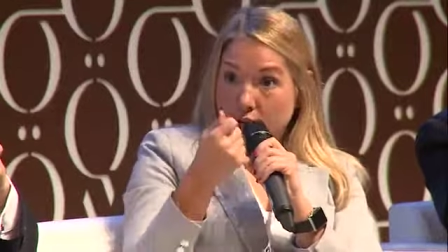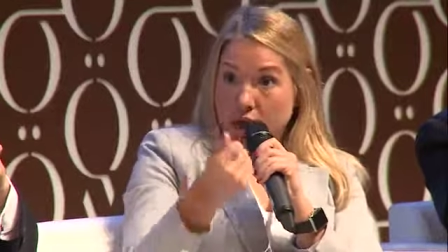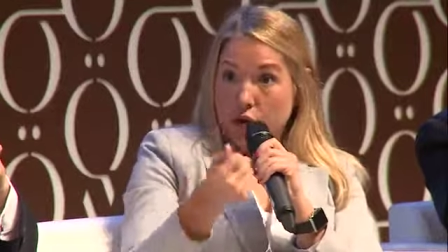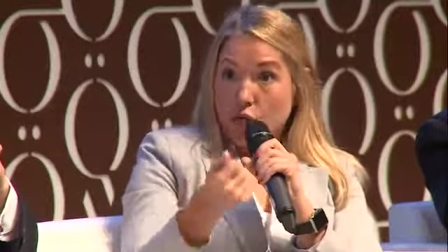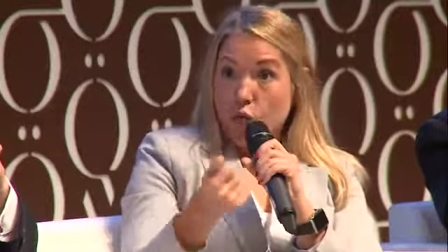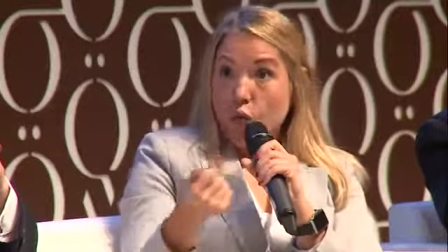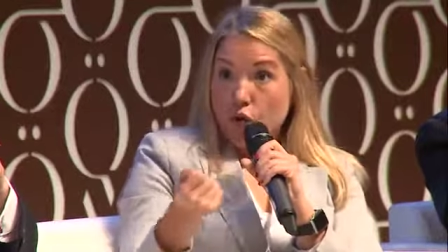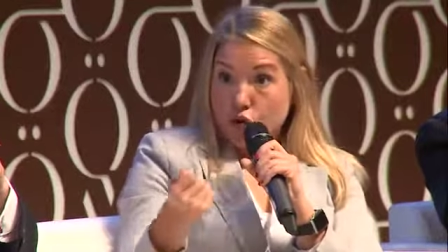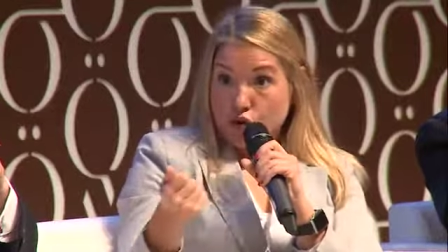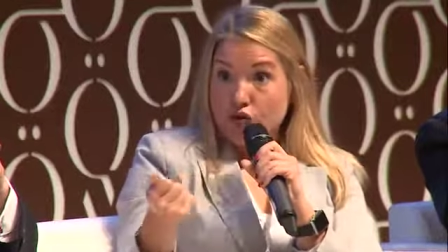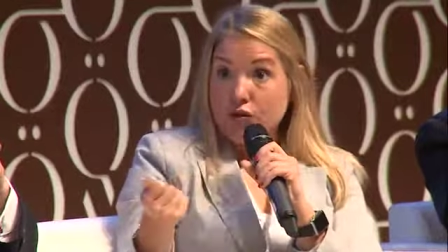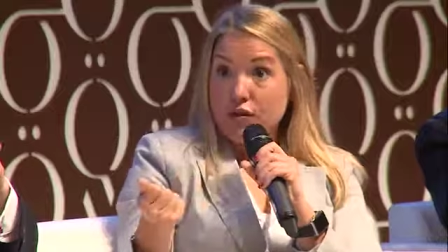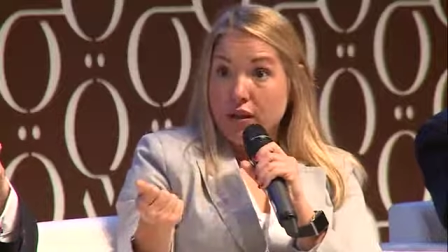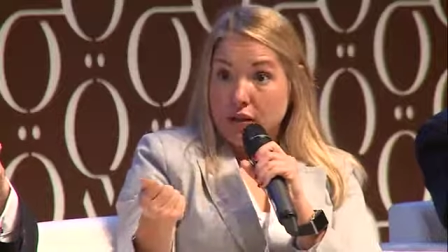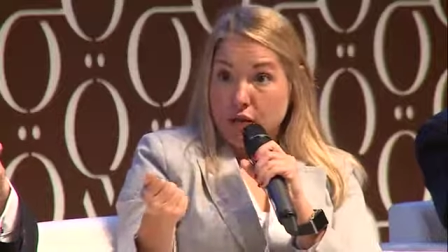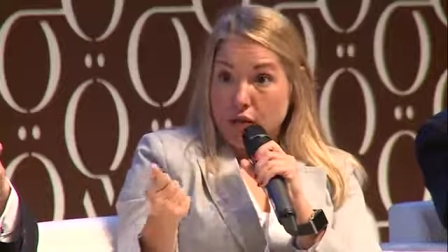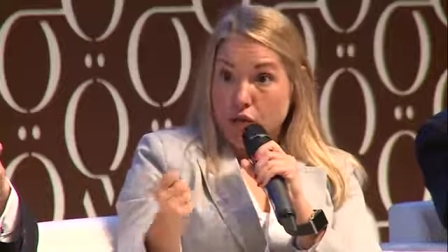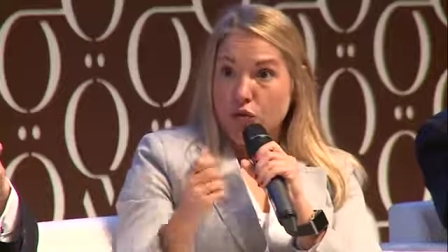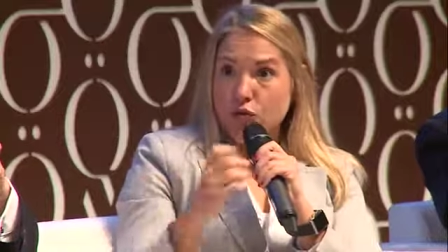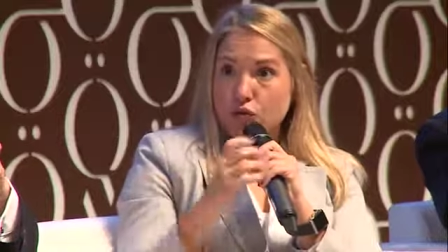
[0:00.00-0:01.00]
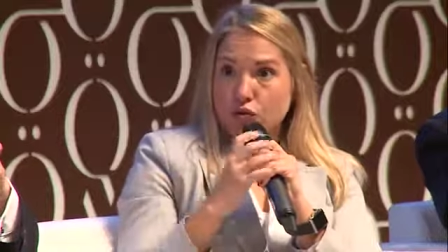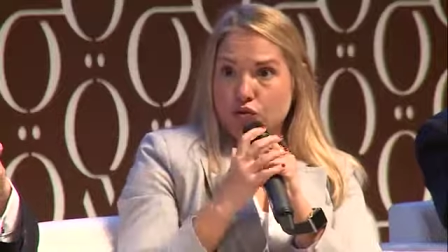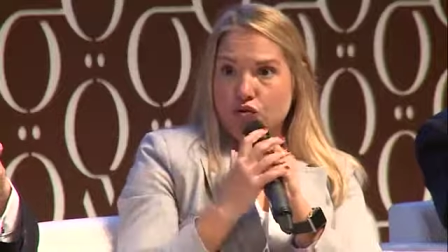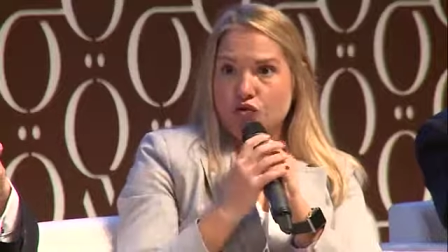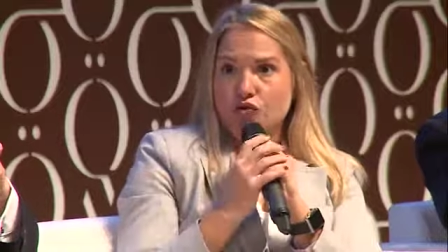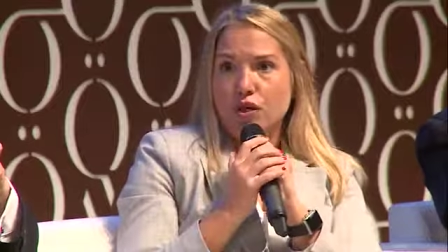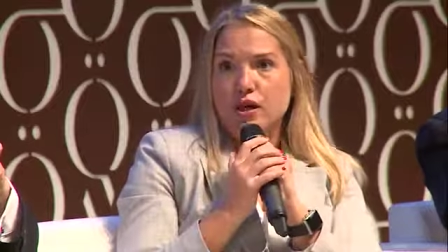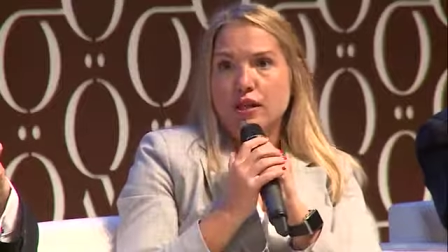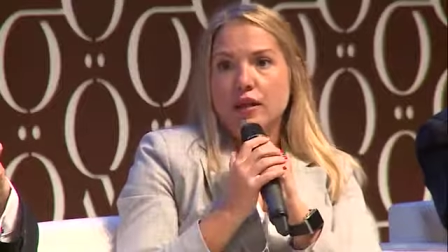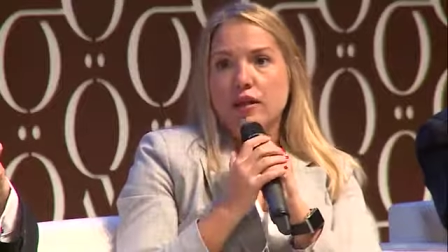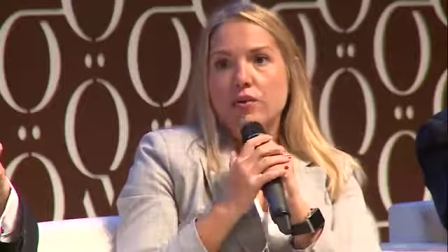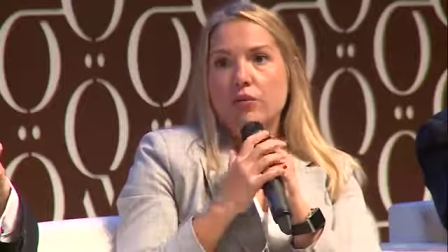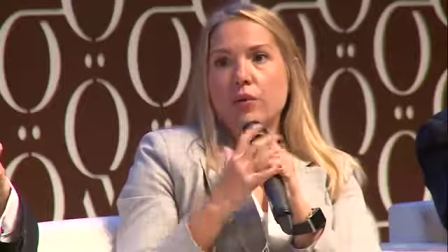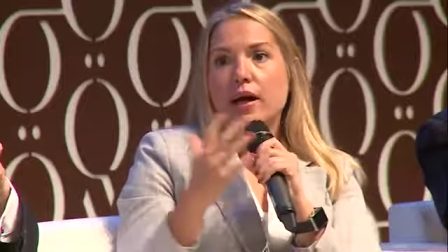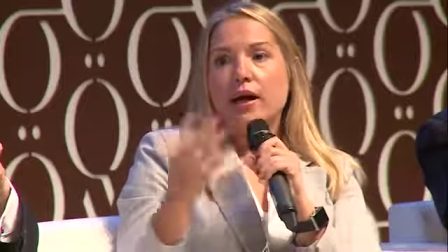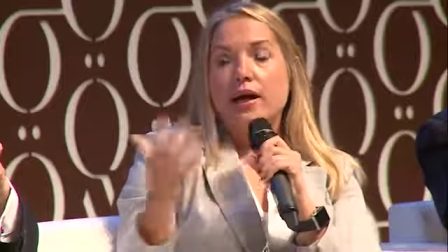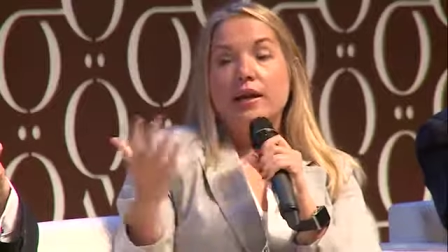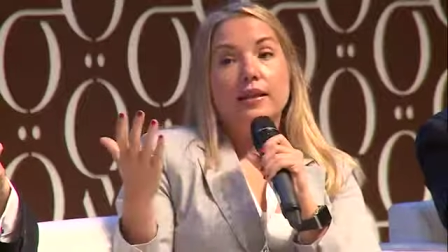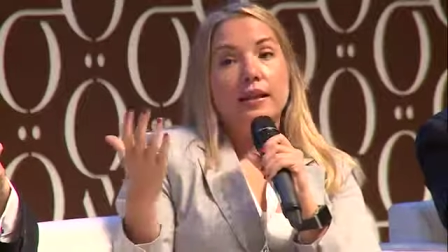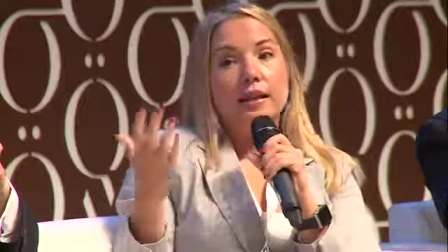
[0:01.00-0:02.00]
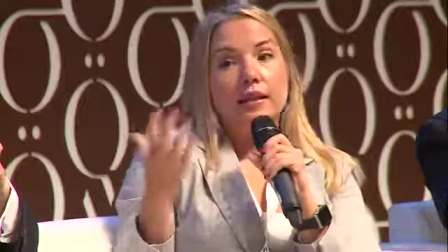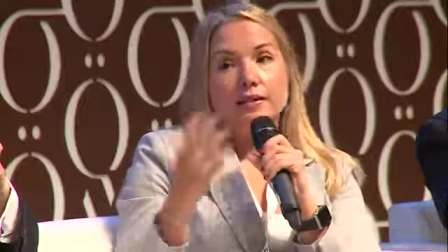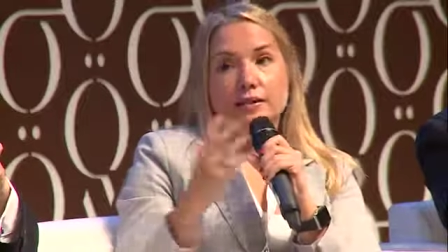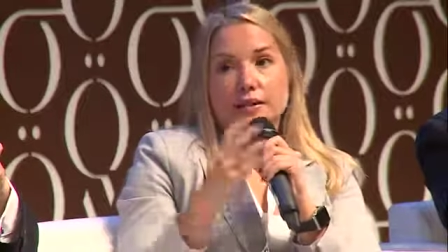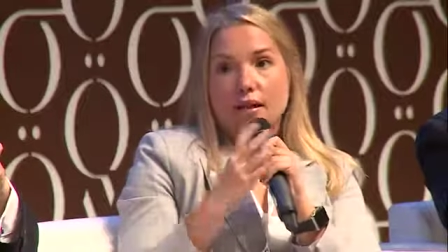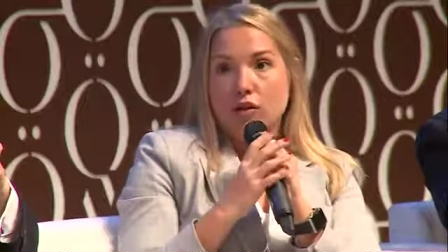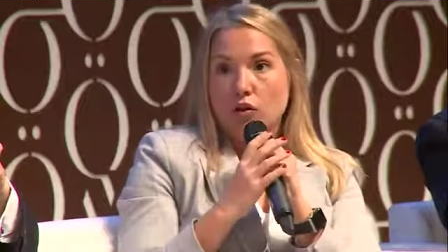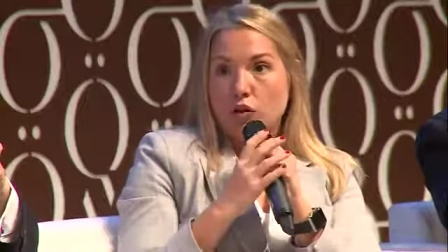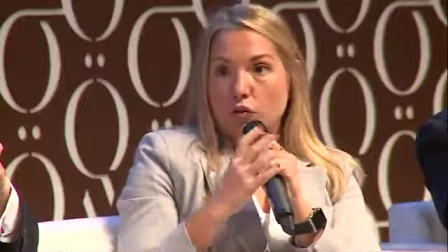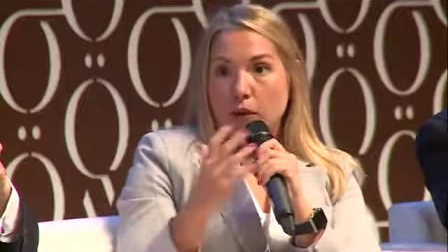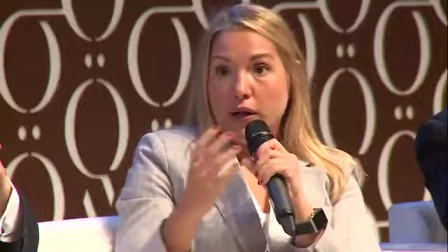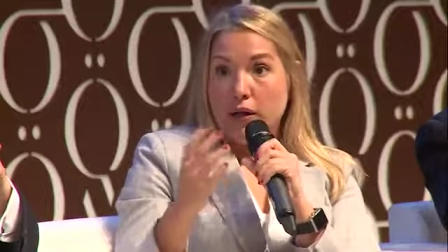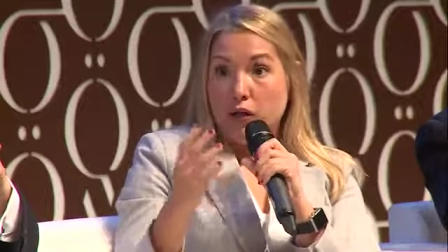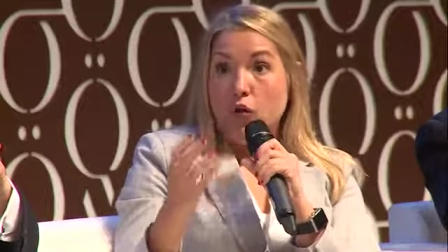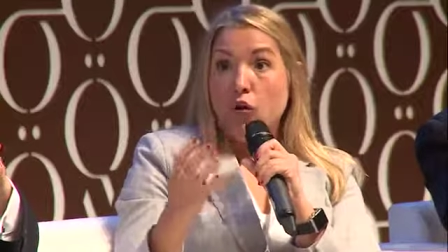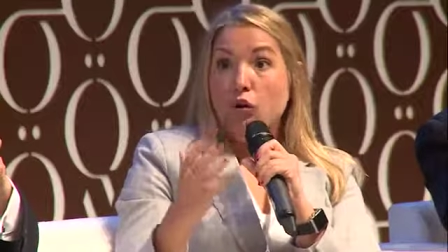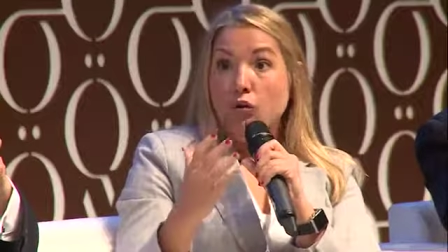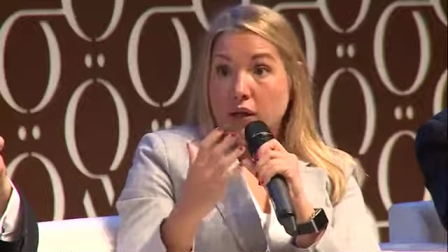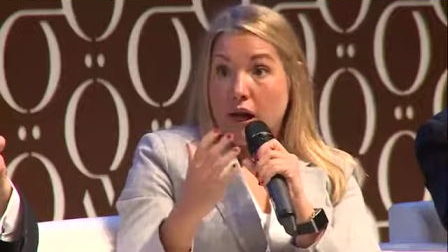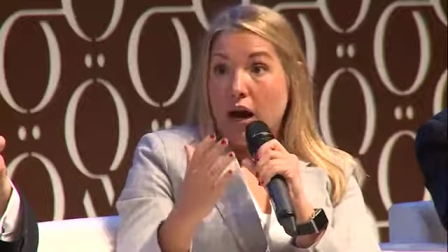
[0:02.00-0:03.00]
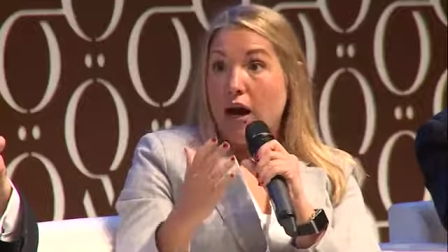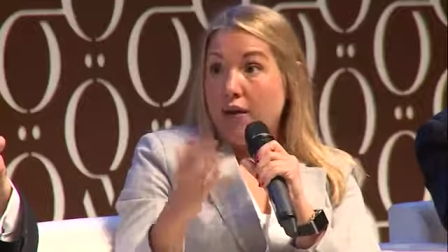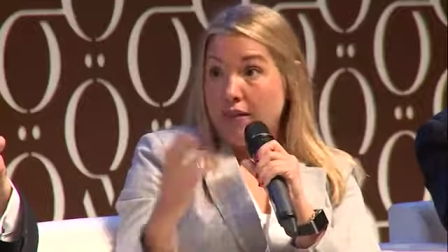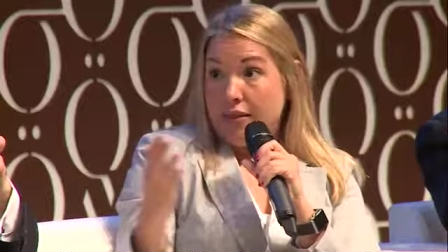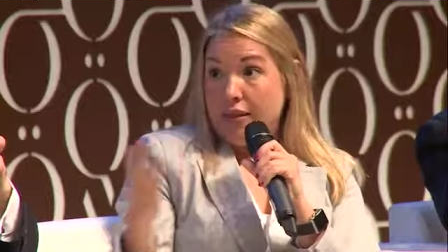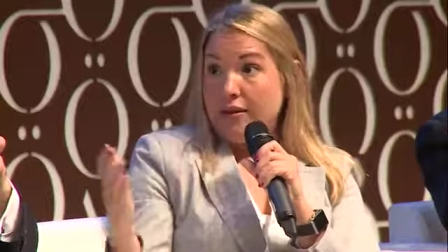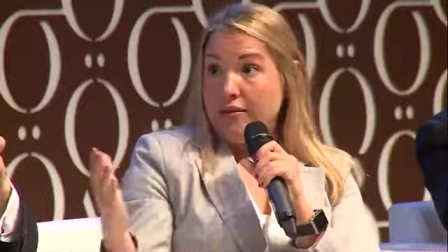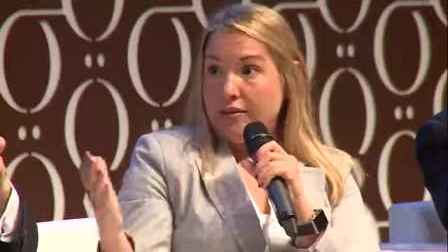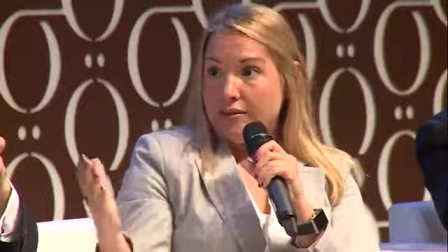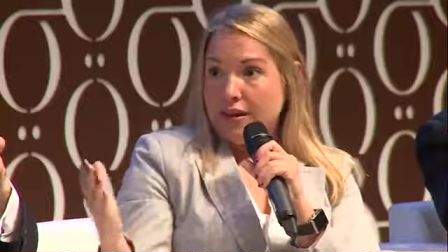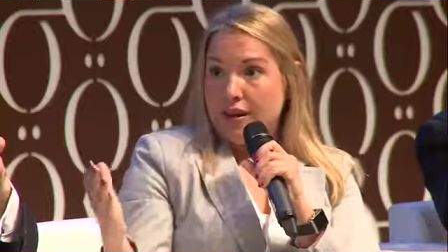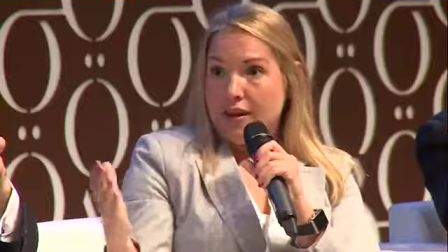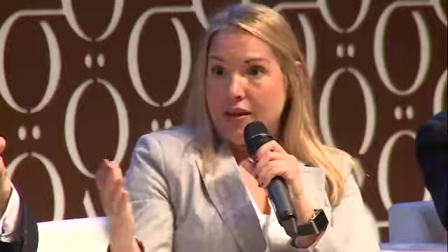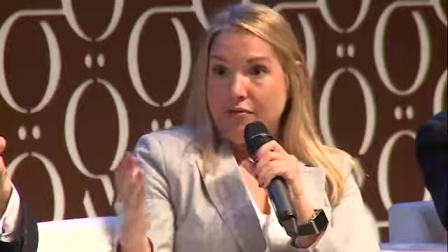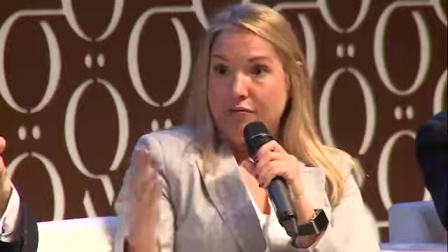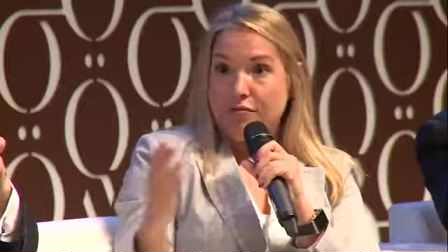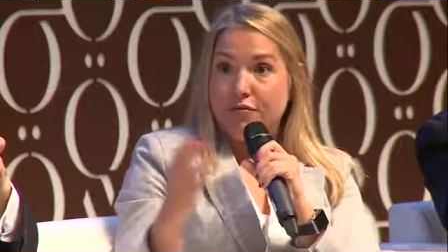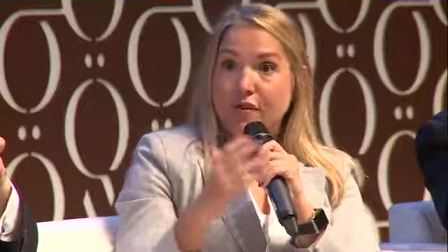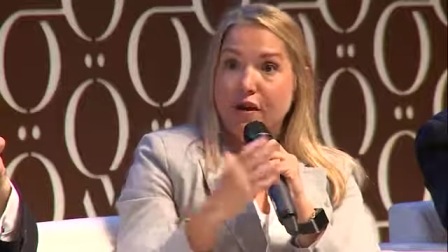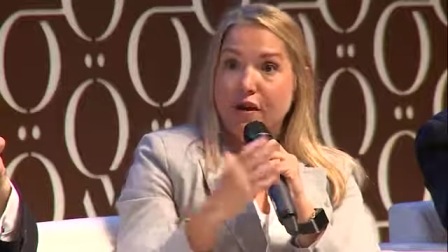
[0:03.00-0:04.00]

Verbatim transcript: I watched the news straight away, and I said, Oh my God, are they safe?